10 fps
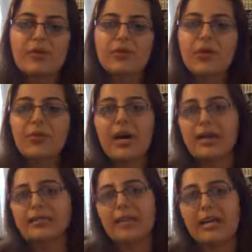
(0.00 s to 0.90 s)
low
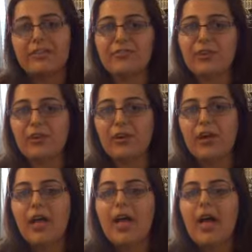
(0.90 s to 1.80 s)
cost kind of
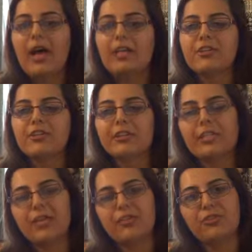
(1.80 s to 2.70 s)
girl, I usually
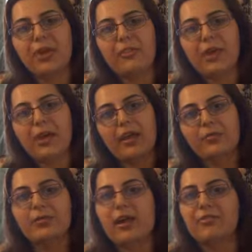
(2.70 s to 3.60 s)
tend to buy my
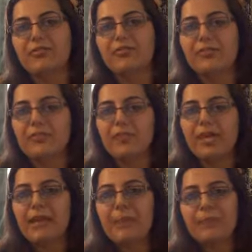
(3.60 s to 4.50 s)
items off of
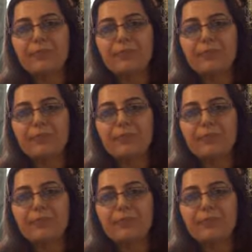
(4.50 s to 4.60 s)
eBay.